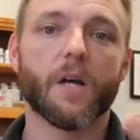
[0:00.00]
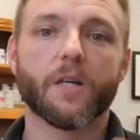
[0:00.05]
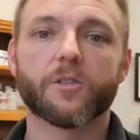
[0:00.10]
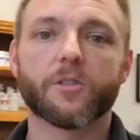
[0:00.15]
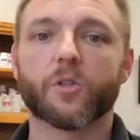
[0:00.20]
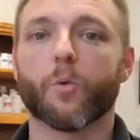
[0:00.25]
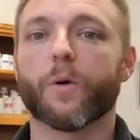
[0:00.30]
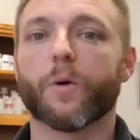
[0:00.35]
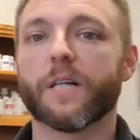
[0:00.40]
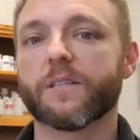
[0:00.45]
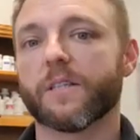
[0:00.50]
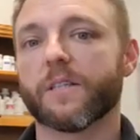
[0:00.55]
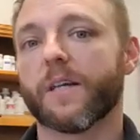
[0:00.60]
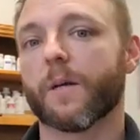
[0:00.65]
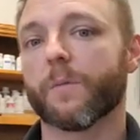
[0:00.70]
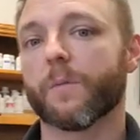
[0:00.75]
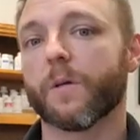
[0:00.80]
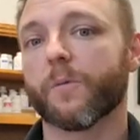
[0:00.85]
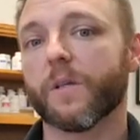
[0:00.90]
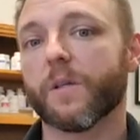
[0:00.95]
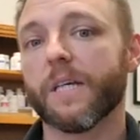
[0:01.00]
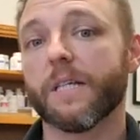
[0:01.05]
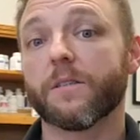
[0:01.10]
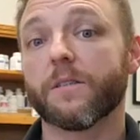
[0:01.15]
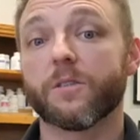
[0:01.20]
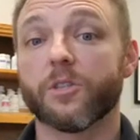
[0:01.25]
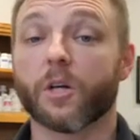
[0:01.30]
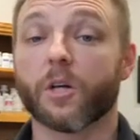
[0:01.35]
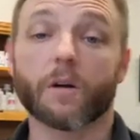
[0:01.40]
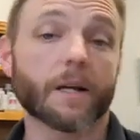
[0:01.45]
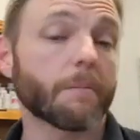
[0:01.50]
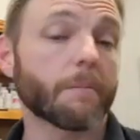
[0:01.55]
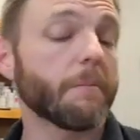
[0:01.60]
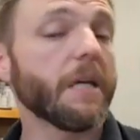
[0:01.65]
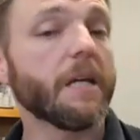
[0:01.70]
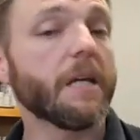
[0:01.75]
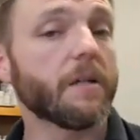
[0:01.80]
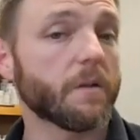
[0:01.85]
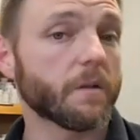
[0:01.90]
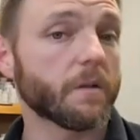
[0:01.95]
So when is it going to be released? During
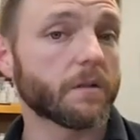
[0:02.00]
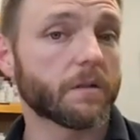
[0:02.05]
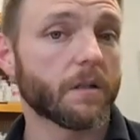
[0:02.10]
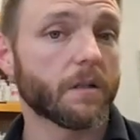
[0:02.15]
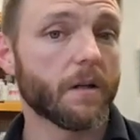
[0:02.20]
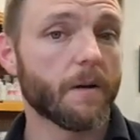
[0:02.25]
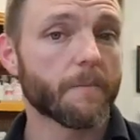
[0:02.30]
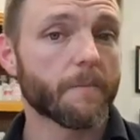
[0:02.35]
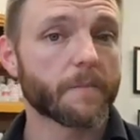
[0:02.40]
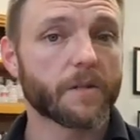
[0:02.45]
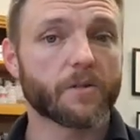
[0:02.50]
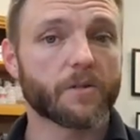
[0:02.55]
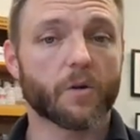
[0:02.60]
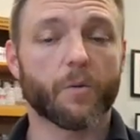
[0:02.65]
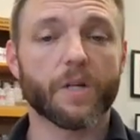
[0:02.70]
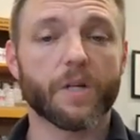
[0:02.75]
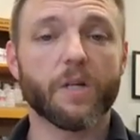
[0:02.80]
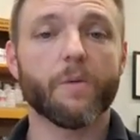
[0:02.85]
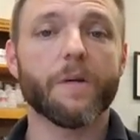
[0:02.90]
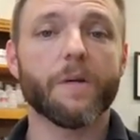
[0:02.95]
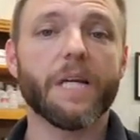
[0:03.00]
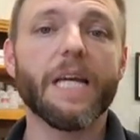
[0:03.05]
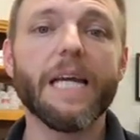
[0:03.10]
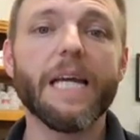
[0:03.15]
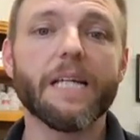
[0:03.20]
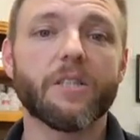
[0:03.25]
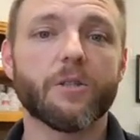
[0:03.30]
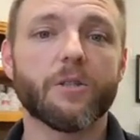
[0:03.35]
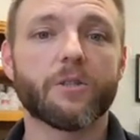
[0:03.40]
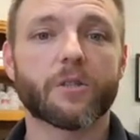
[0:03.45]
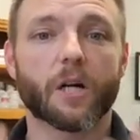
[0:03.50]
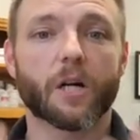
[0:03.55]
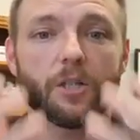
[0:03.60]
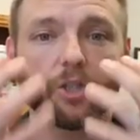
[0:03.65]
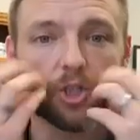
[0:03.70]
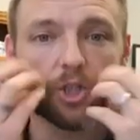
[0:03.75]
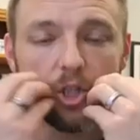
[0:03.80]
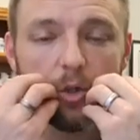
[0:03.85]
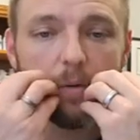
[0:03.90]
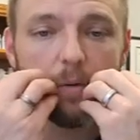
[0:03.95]
meals. So when you eat, you start
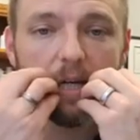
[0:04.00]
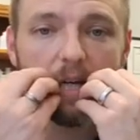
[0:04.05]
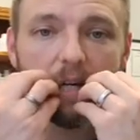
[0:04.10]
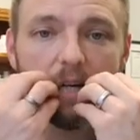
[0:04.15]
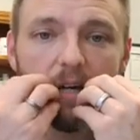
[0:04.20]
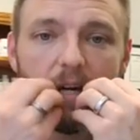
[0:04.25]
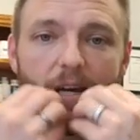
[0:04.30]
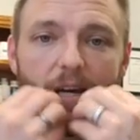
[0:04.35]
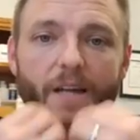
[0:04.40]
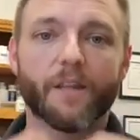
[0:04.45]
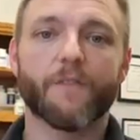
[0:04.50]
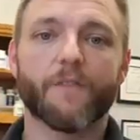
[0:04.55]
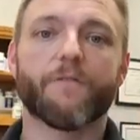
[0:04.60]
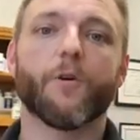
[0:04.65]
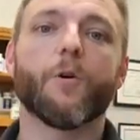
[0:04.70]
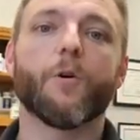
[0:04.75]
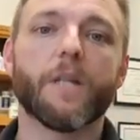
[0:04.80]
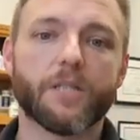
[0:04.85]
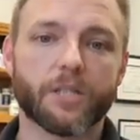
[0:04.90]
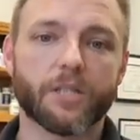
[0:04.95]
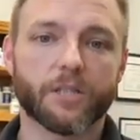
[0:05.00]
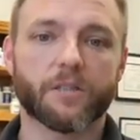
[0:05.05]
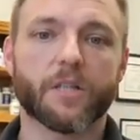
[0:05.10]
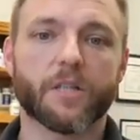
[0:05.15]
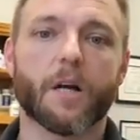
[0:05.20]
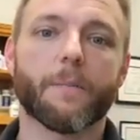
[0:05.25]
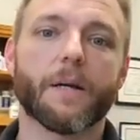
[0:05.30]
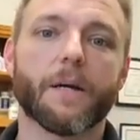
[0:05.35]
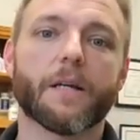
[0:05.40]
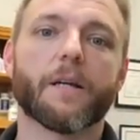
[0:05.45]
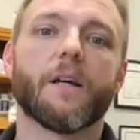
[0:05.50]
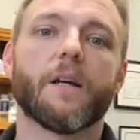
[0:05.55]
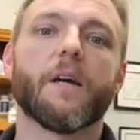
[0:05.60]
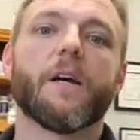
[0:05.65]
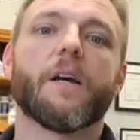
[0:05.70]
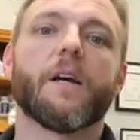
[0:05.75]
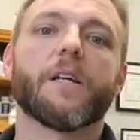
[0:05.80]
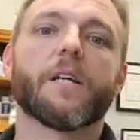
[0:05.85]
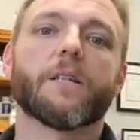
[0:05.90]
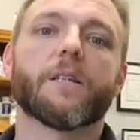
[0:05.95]
chewing, the food hits your stomach.
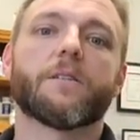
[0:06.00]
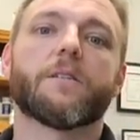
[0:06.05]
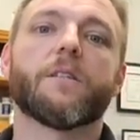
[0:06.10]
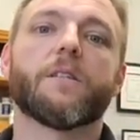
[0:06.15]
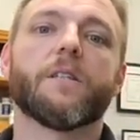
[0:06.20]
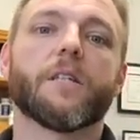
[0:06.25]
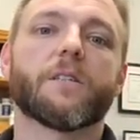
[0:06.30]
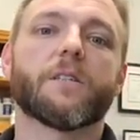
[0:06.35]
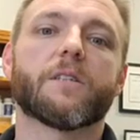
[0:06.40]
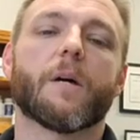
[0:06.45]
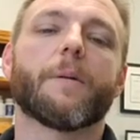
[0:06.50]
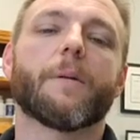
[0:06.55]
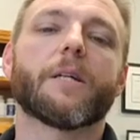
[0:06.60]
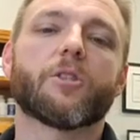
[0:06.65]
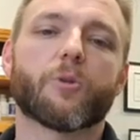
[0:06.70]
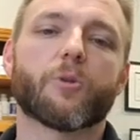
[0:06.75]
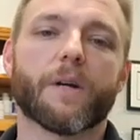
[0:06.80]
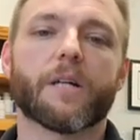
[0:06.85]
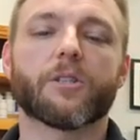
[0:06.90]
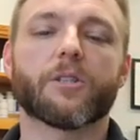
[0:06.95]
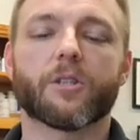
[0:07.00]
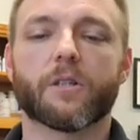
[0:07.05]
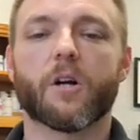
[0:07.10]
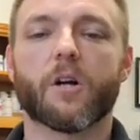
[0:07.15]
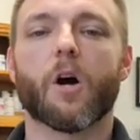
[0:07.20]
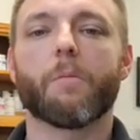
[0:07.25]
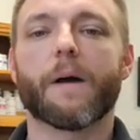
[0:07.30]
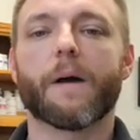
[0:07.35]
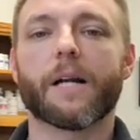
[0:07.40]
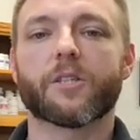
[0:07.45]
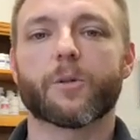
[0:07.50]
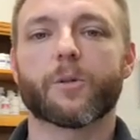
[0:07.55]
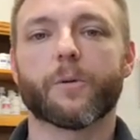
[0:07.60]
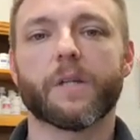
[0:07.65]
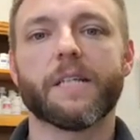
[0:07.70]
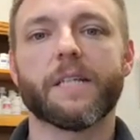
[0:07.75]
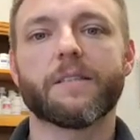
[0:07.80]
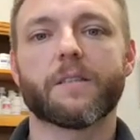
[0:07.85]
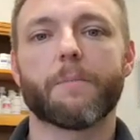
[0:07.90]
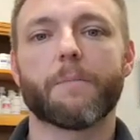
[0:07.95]
Your stomach triggers your gallbladder to
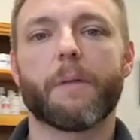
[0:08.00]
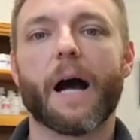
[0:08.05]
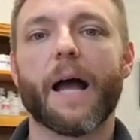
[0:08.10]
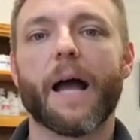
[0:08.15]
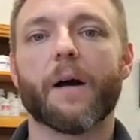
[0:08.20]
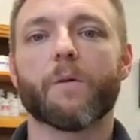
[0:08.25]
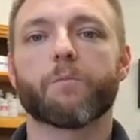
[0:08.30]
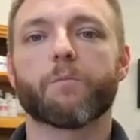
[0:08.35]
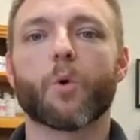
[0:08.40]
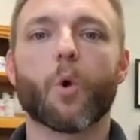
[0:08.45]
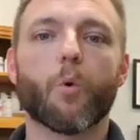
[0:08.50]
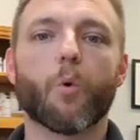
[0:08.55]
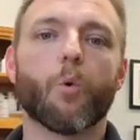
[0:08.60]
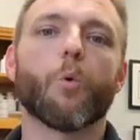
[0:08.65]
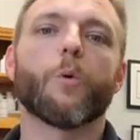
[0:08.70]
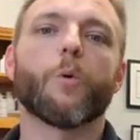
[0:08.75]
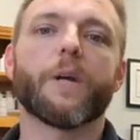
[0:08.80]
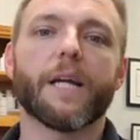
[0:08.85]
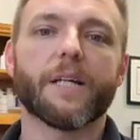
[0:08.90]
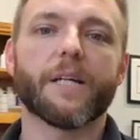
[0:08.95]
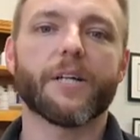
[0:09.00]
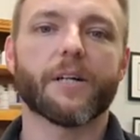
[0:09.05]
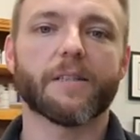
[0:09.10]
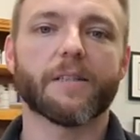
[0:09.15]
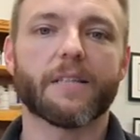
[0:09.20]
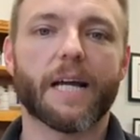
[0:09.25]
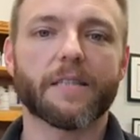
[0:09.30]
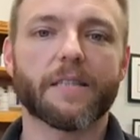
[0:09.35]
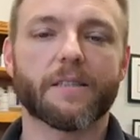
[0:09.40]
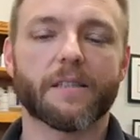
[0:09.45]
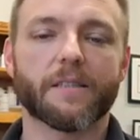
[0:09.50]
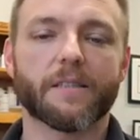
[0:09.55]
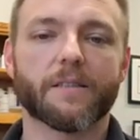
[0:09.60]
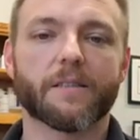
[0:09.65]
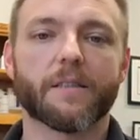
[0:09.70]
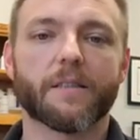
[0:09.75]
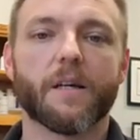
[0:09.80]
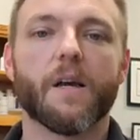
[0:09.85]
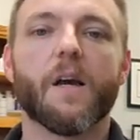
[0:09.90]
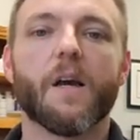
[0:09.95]
release the bile into your intestines.